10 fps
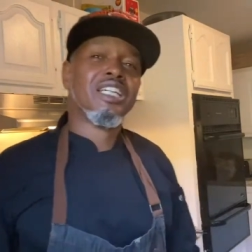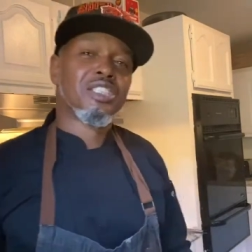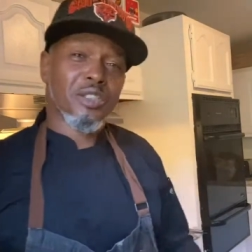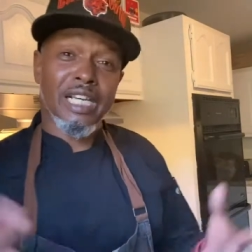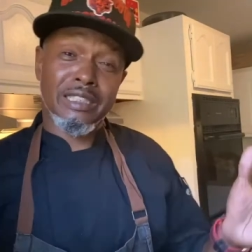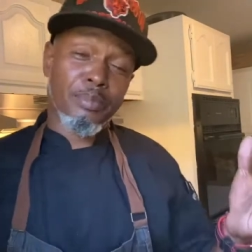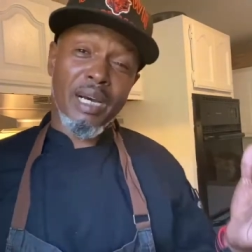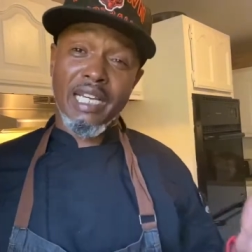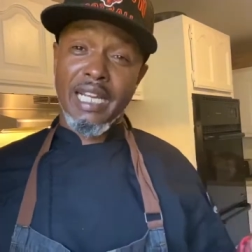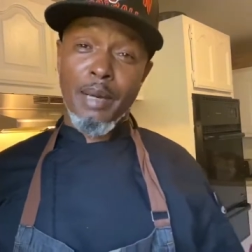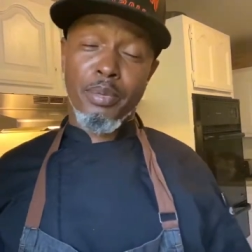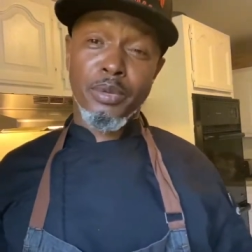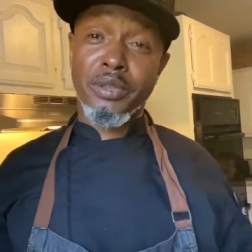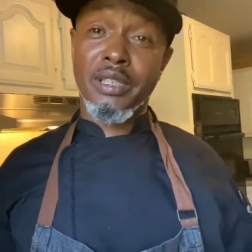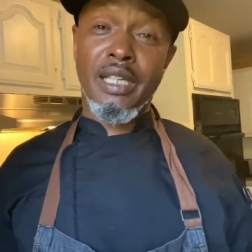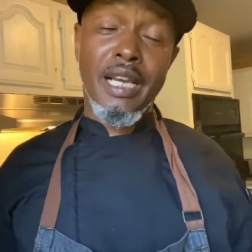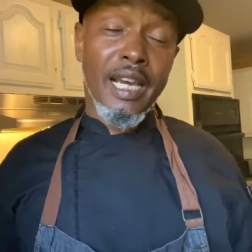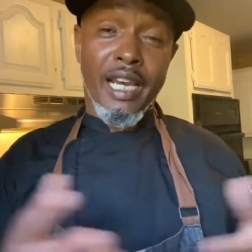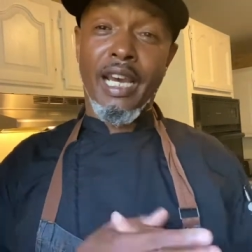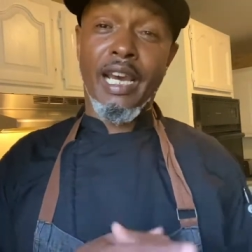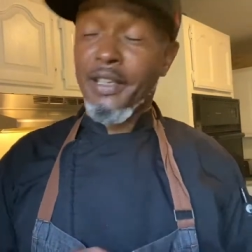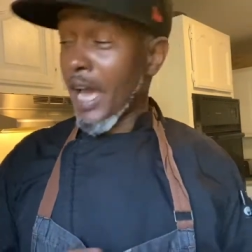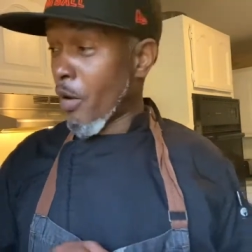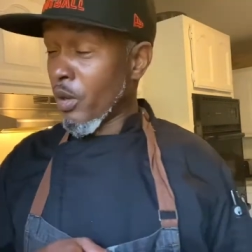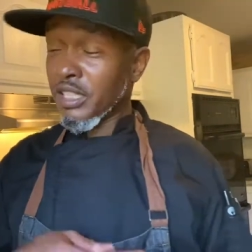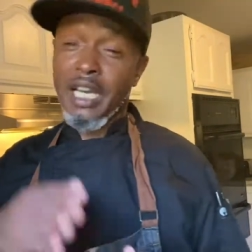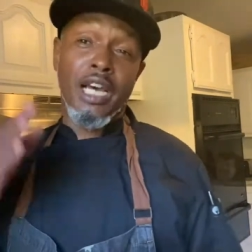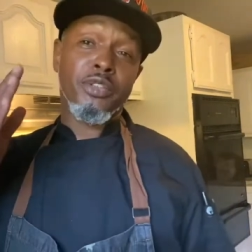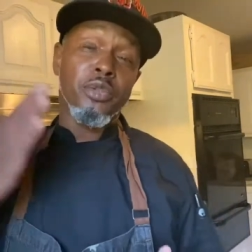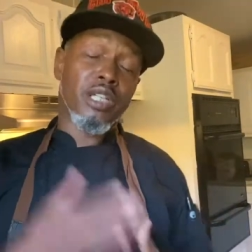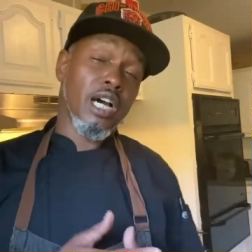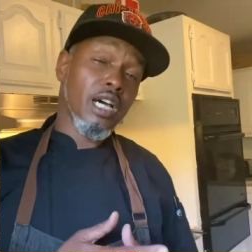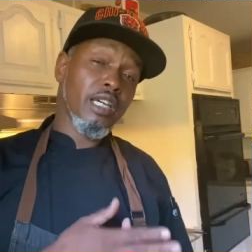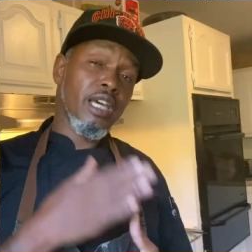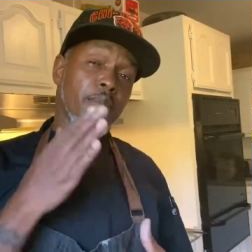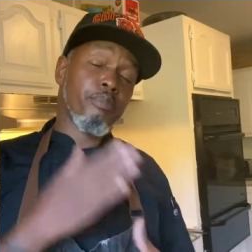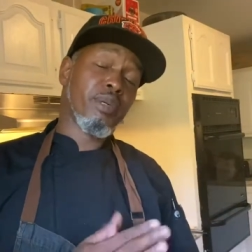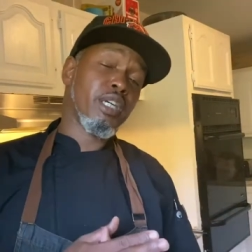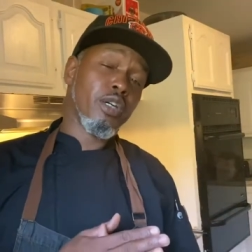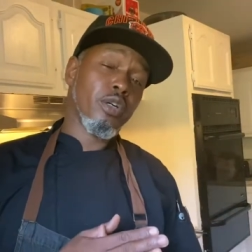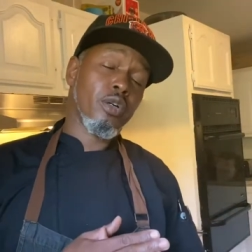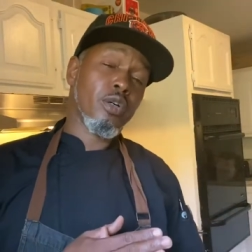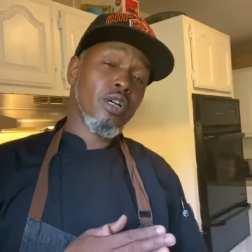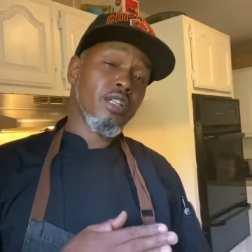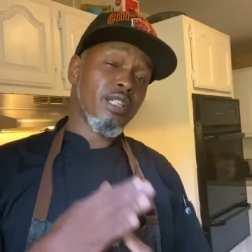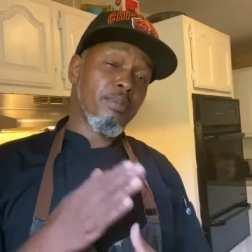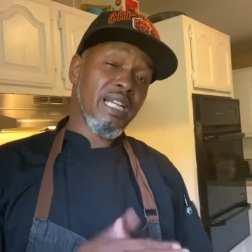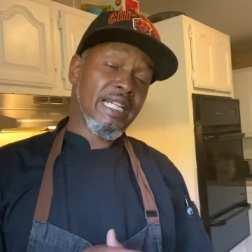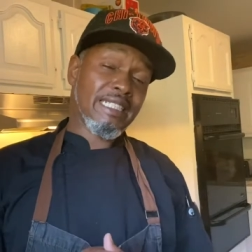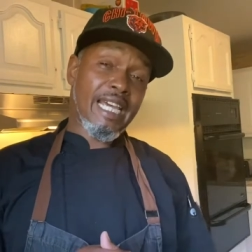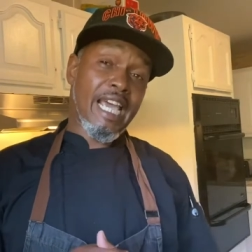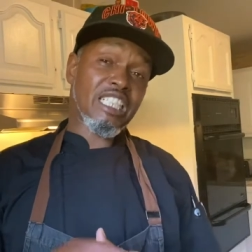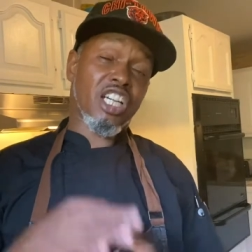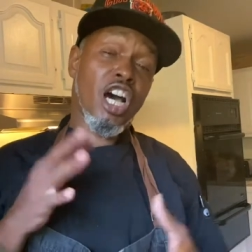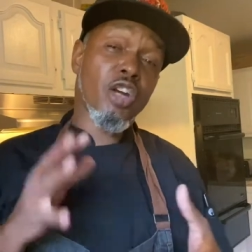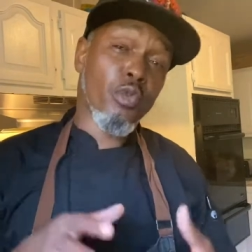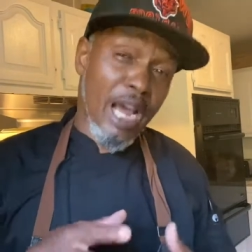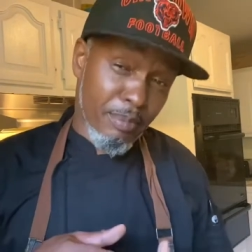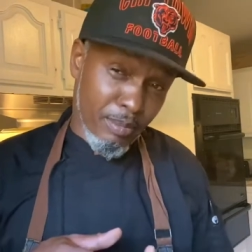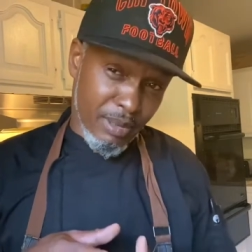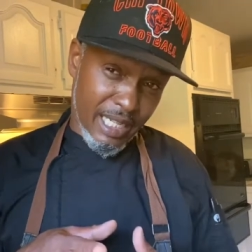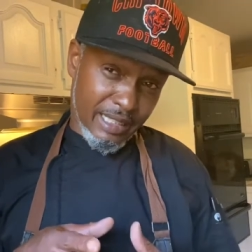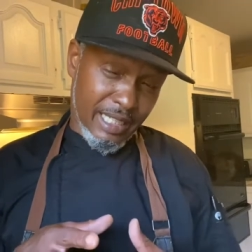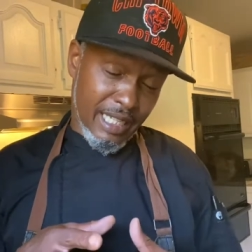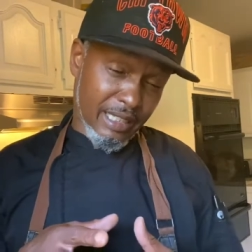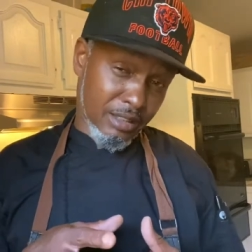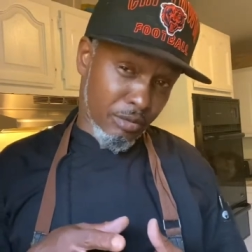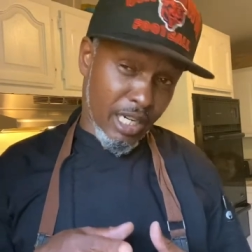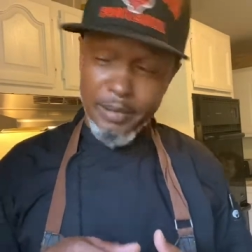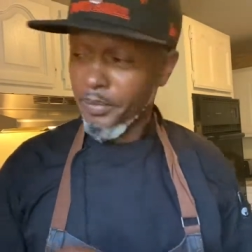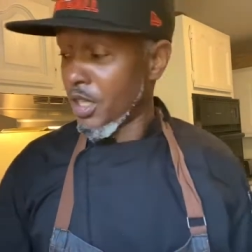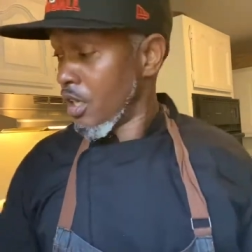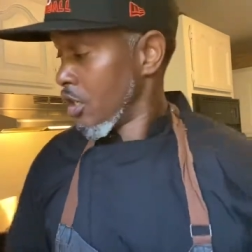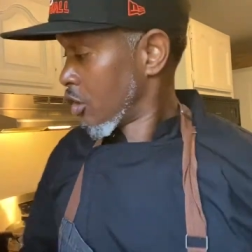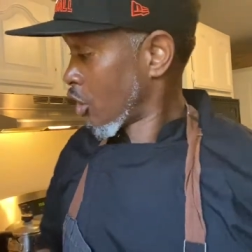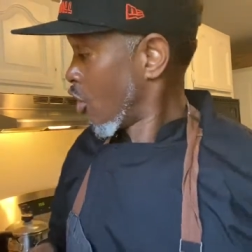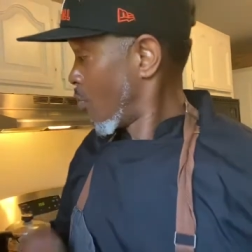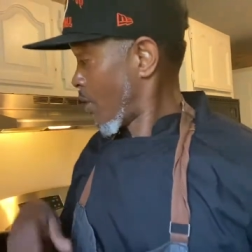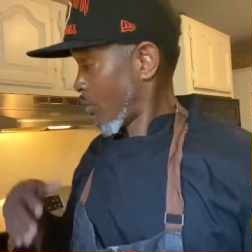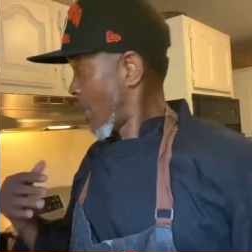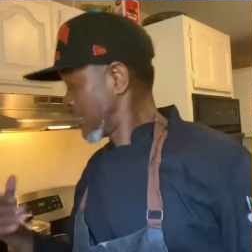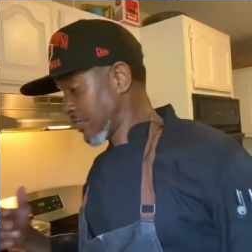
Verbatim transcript: that's the pineapples. And that was how you cut and peel the plantains, unripened plantains, right? So my rice is